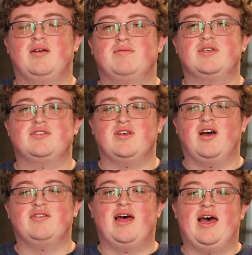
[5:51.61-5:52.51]
A
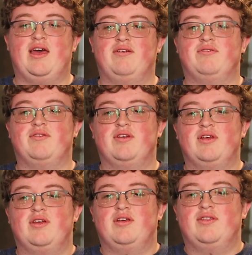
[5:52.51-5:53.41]
song that
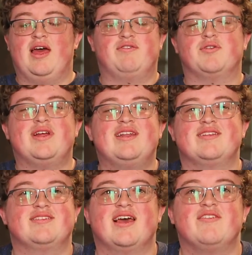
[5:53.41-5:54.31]
I've
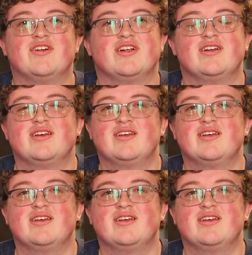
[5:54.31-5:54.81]
rediscovered